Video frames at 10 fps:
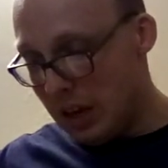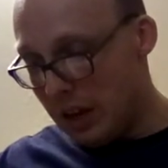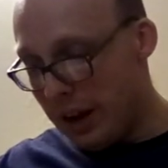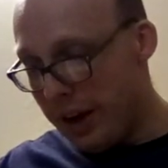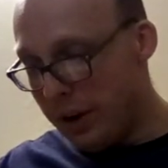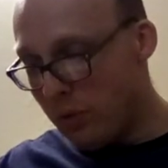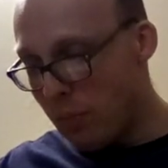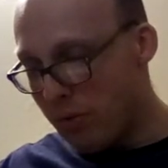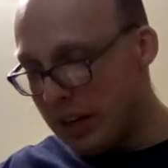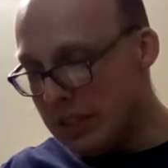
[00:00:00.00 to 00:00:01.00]
Let another
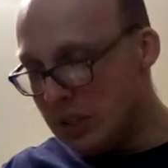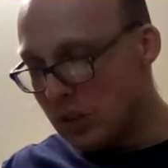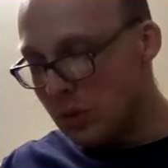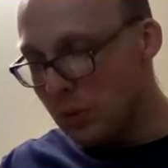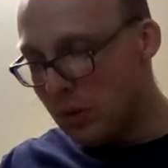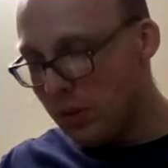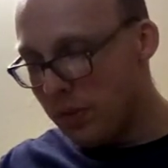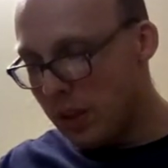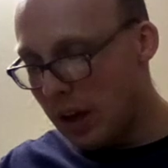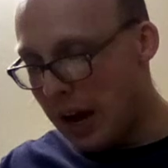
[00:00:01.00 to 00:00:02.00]
praise you,
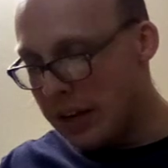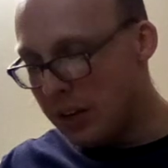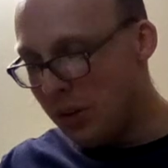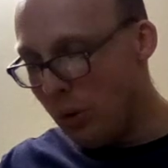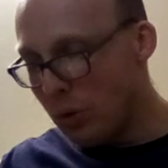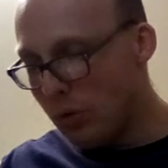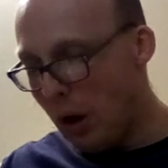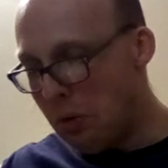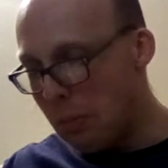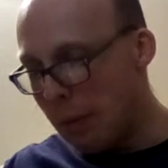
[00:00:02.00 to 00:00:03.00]
and not your
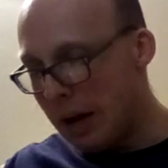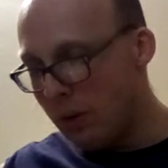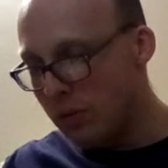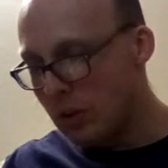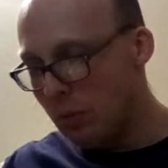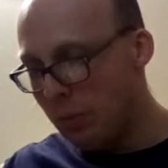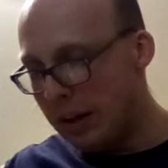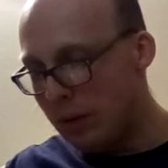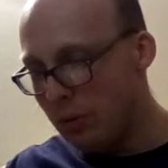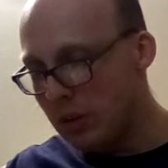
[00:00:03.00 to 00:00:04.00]
own mouth, someone
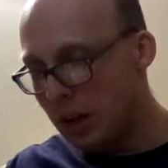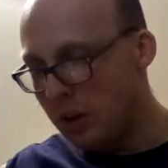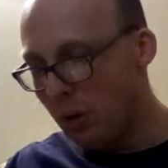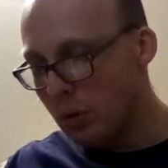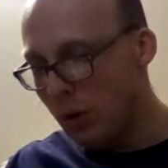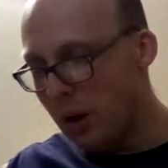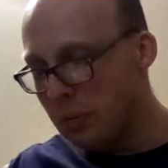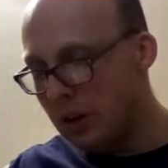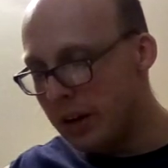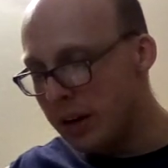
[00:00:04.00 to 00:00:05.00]
else, and not your
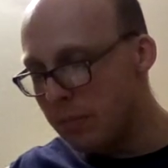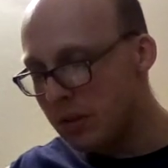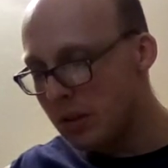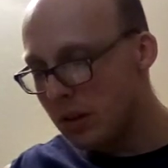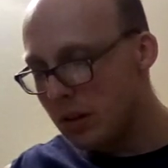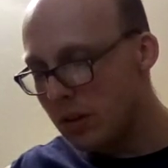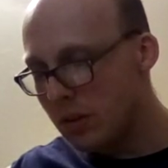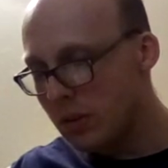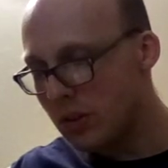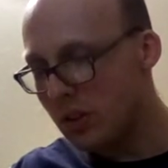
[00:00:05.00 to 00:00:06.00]
own lips.
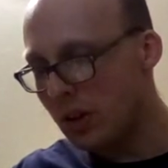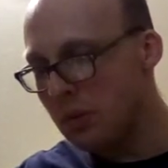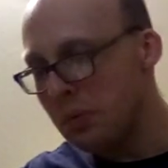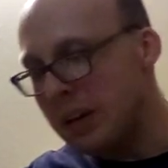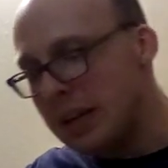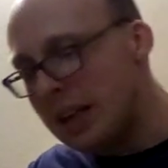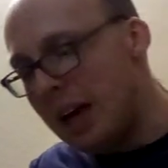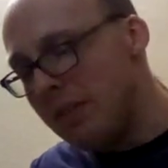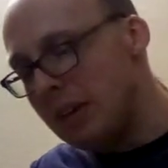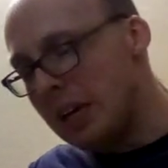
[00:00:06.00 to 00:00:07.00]
Stone is
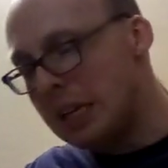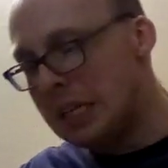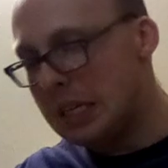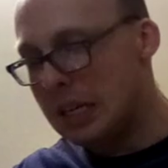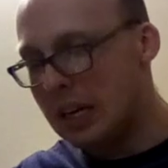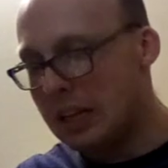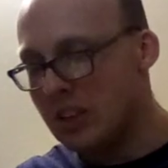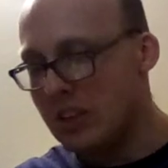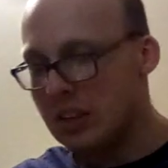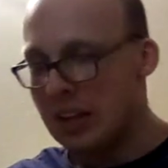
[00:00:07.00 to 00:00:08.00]
heavy, and
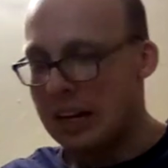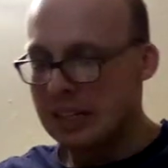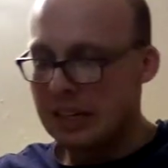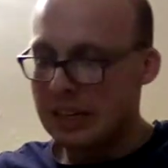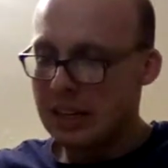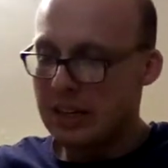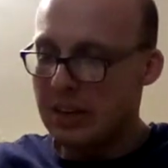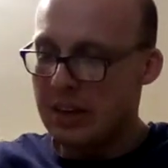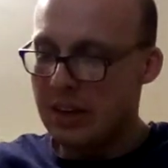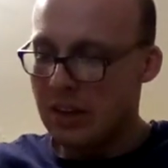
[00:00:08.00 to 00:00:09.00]
sand
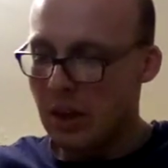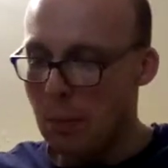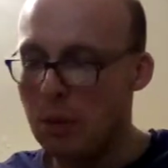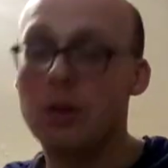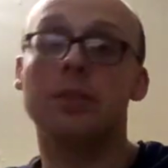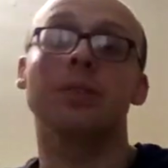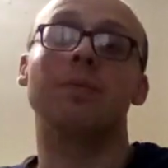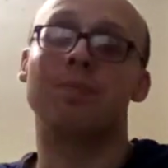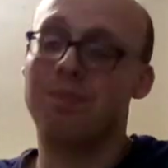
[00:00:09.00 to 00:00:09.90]
a burden,